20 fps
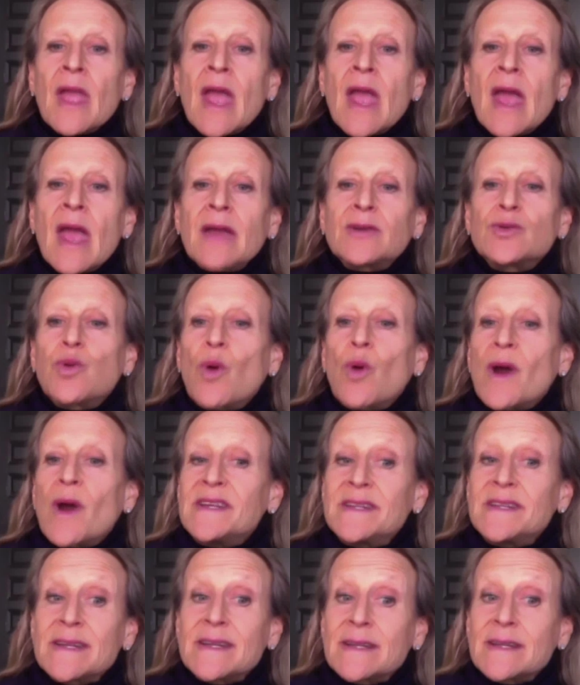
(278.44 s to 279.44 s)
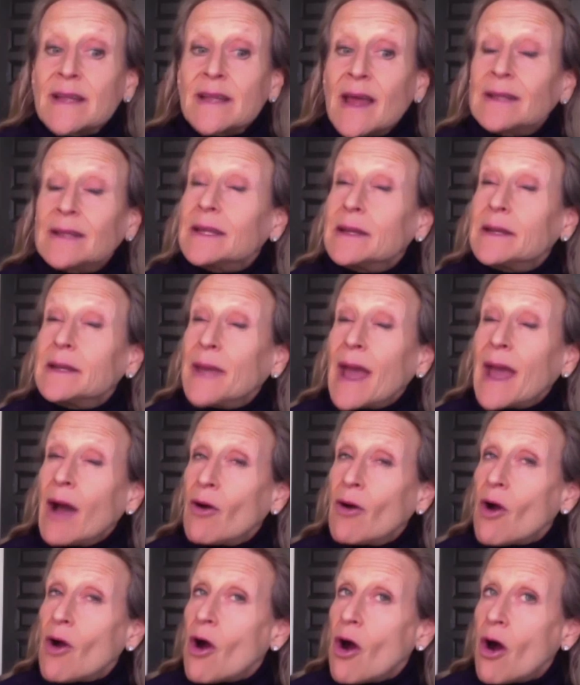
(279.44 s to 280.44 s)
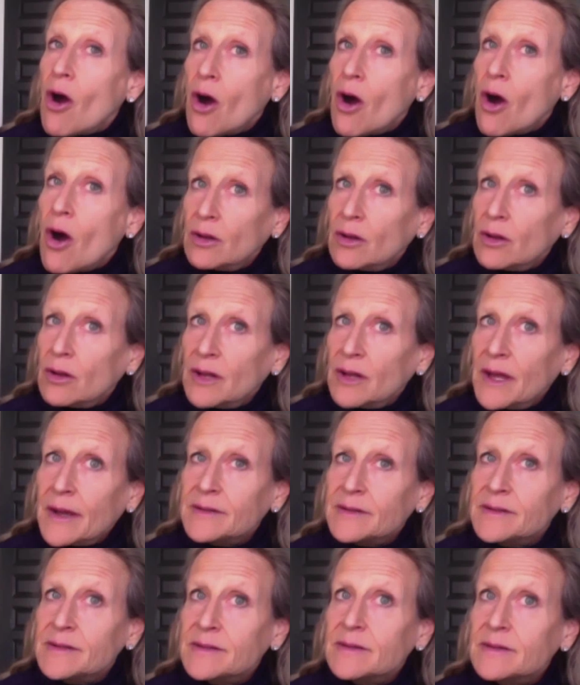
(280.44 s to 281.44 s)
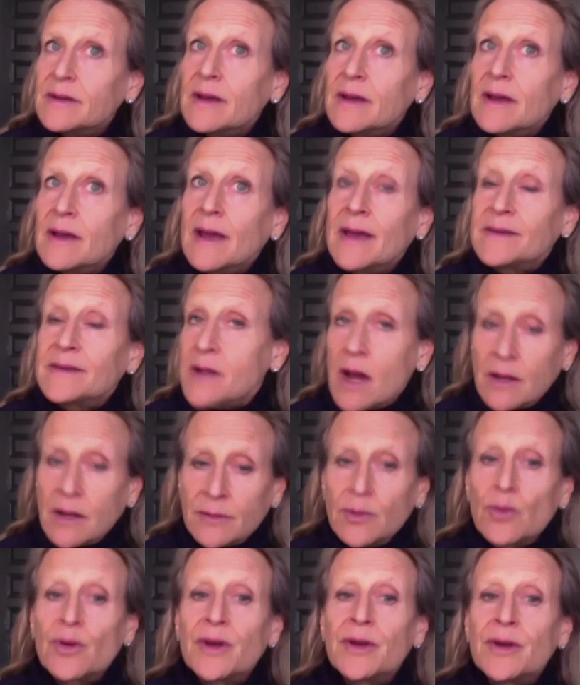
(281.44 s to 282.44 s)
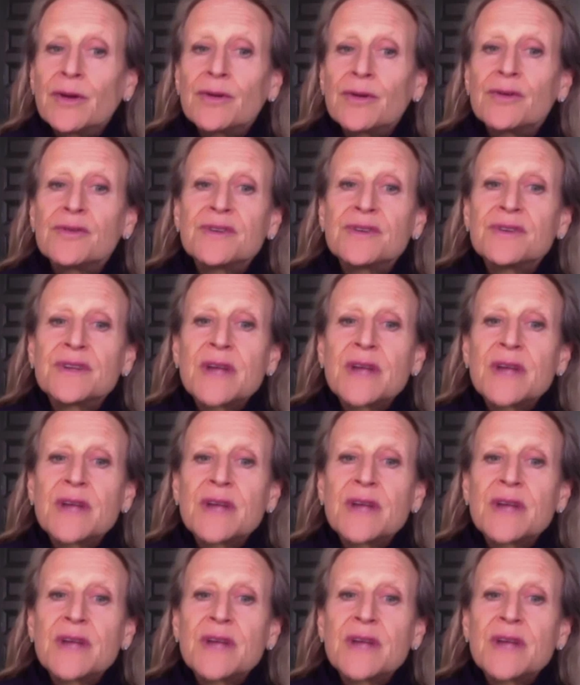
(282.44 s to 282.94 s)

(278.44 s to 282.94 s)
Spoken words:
twice as likely to be alcoholics as non-lawyers.